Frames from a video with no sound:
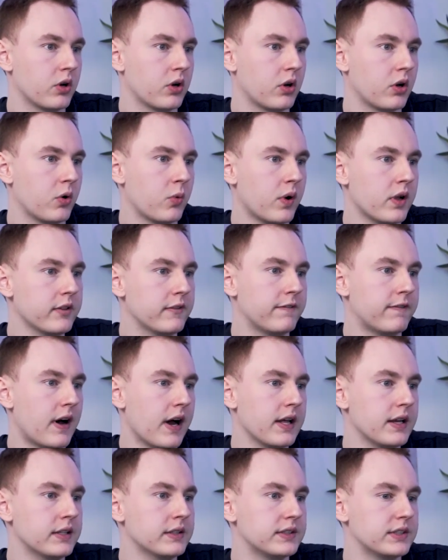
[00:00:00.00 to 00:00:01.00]
quant
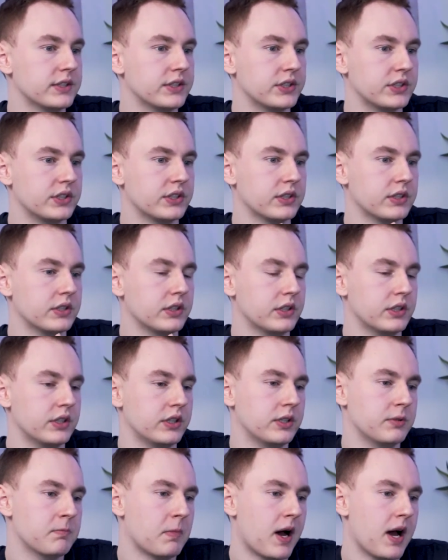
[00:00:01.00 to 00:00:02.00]
finance is,
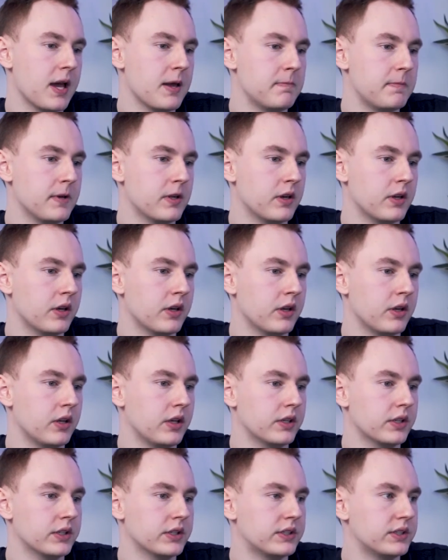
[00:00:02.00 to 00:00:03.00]
in my opinion,
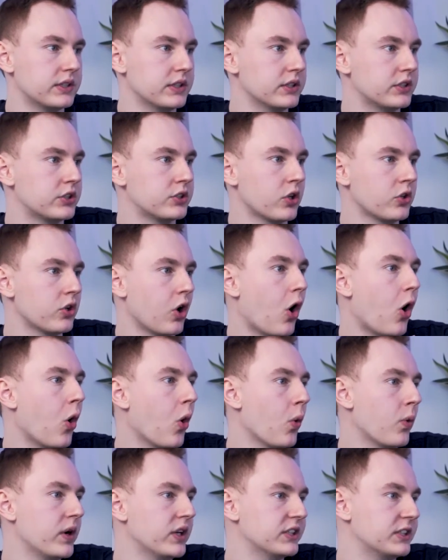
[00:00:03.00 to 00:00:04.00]
it's not
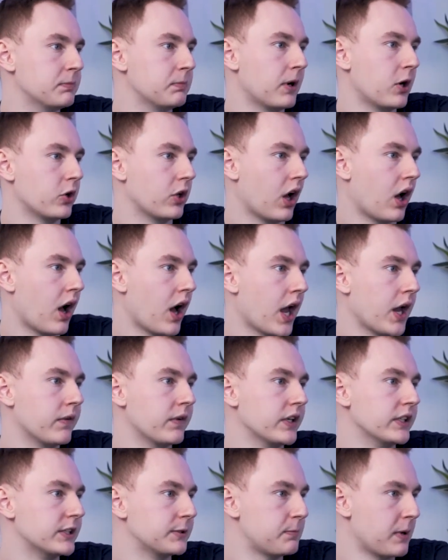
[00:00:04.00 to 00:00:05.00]
always about
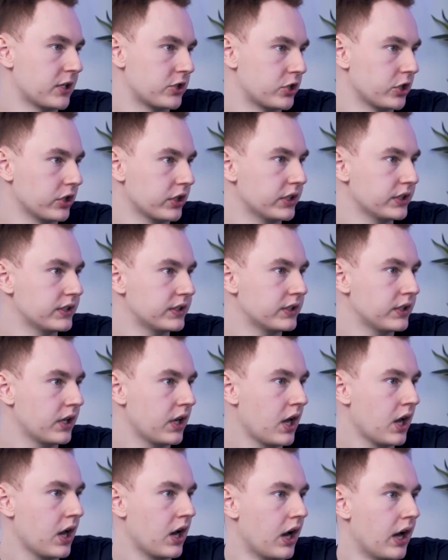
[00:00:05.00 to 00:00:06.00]
hiring specialists.
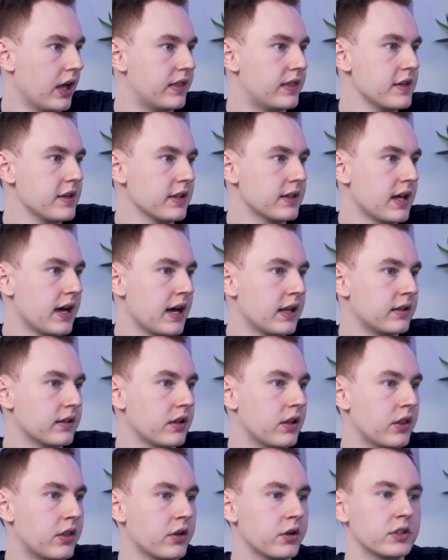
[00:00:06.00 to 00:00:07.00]
I think that
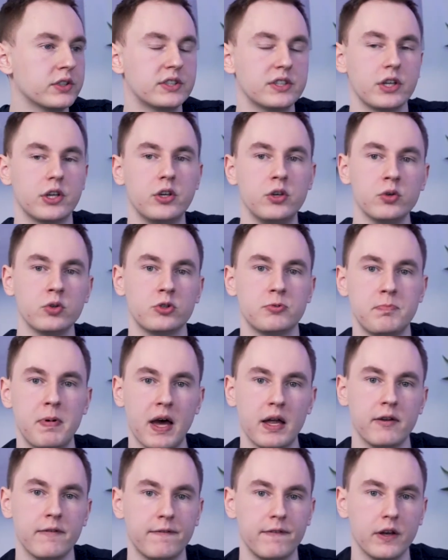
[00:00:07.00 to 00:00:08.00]
there is a huge
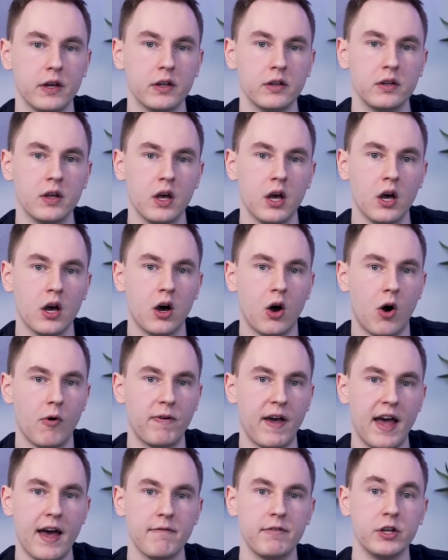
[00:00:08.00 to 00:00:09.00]
benefit of
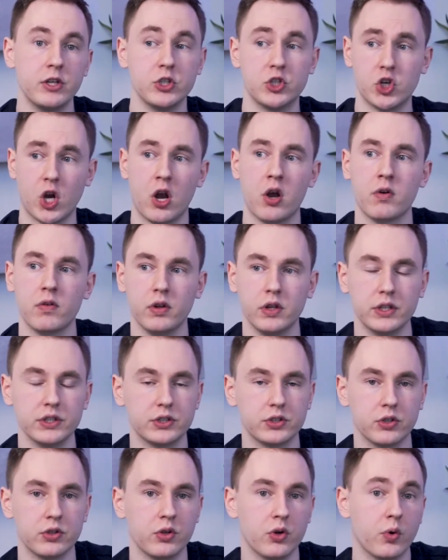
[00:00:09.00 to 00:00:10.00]
having
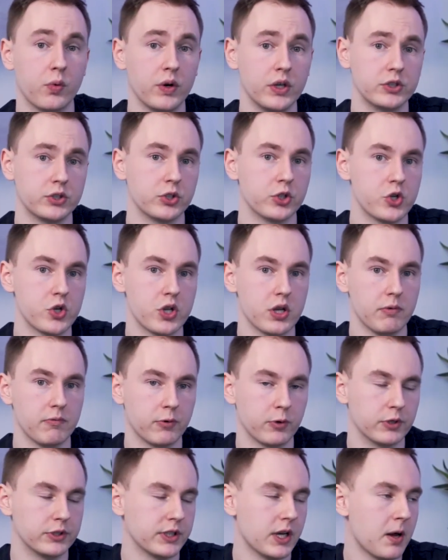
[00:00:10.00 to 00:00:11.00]
generalists on your research team,
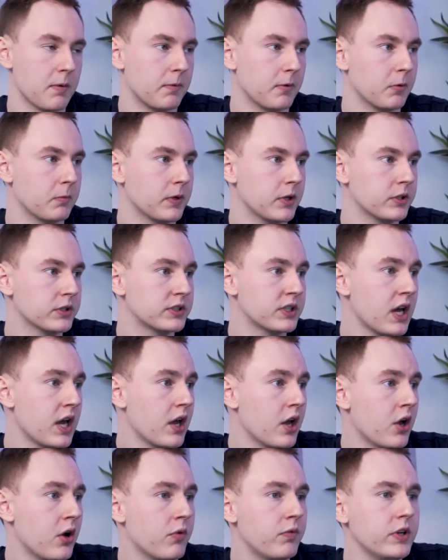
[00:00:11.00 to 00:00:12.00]
for example, because
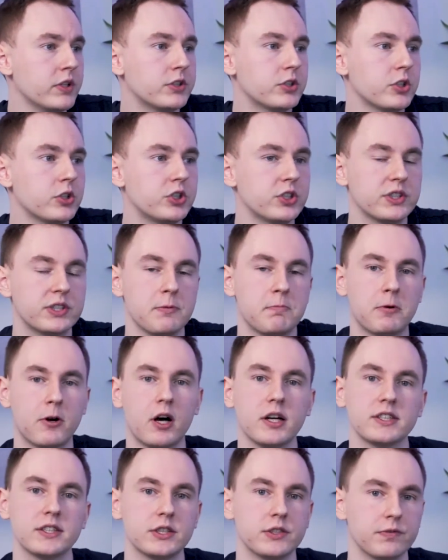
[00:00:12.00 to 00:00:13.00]
research is the
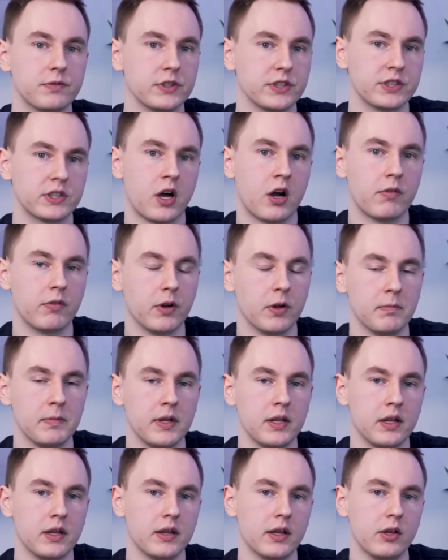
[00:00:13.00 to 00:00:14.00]
process of discovery,
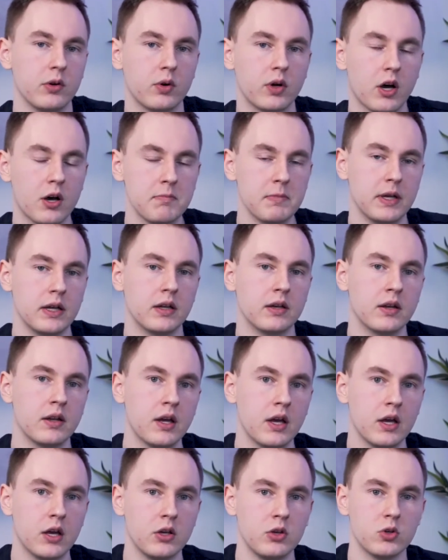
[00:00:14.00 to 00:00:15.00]
meaning that you come in,
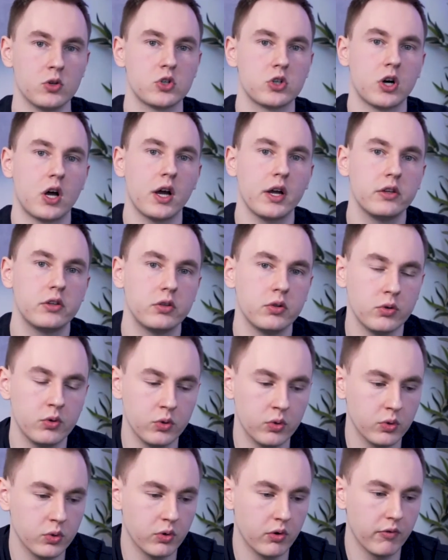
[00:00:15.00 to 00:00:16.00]
you try
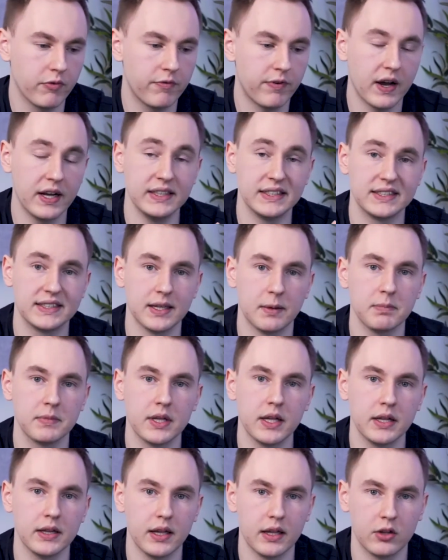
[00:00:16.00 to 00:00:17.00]
to find
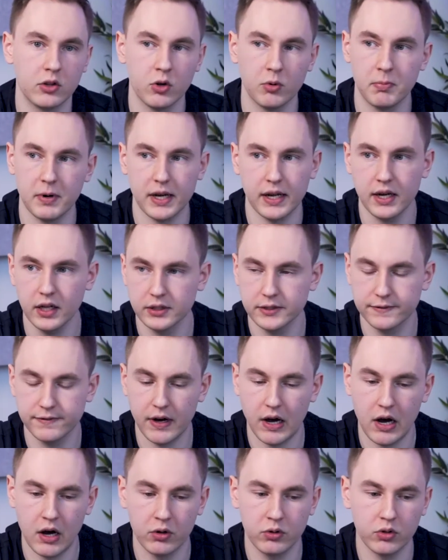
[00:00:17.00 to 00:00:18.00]
something that nobody else
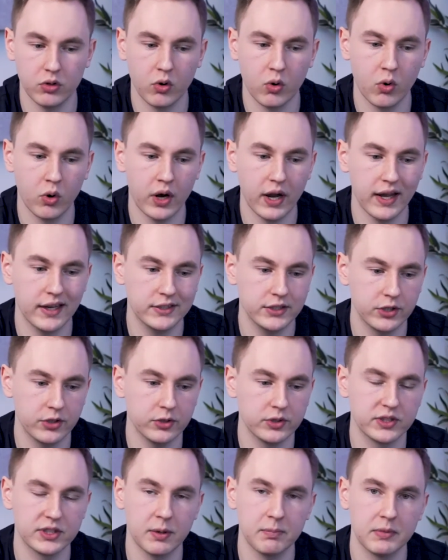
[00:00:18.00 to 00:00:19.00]
found or
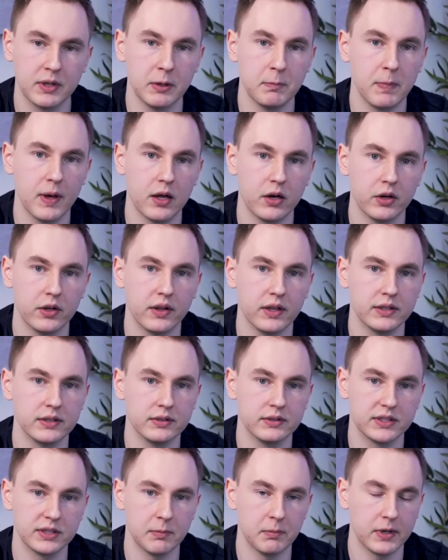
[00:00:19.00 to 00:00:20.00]
execute something better than
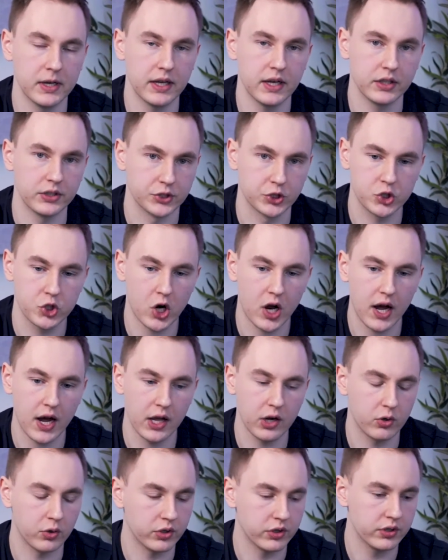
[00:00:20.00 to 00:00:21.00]
somebody else
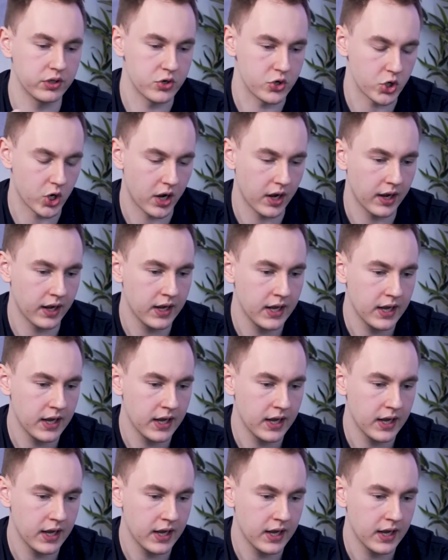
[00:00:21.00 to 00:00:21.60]
tried or didn't try.